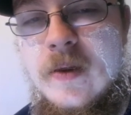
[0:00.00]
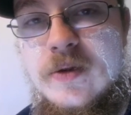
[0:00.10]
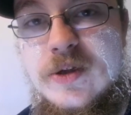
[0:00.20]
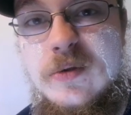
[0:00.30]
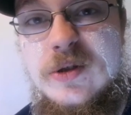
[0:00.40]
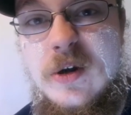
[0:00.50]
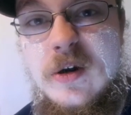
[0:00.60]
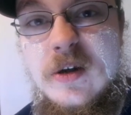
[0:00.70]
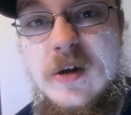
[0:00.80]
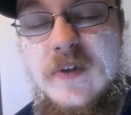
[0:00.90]
So
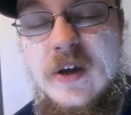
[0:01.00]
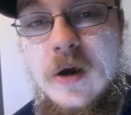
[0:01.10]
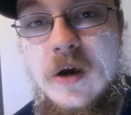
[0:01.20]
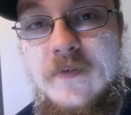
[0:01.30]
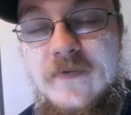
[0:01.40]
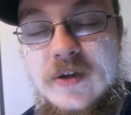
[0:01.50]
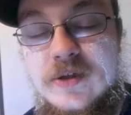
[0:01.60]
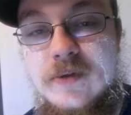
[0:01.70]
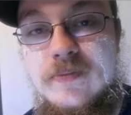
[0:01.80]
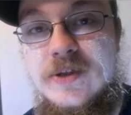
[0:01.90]
starting on the
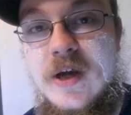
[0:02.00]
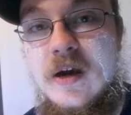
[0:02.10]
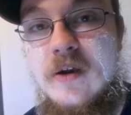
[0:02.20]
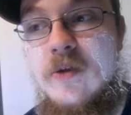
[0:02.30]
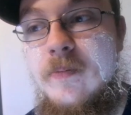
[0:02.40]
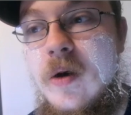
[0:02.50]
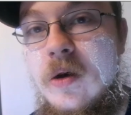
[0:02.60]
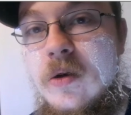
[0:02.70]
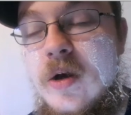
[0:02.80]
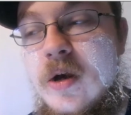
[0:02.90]
offensive side of the
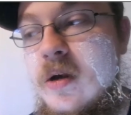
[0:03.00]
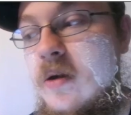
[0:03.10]
ball,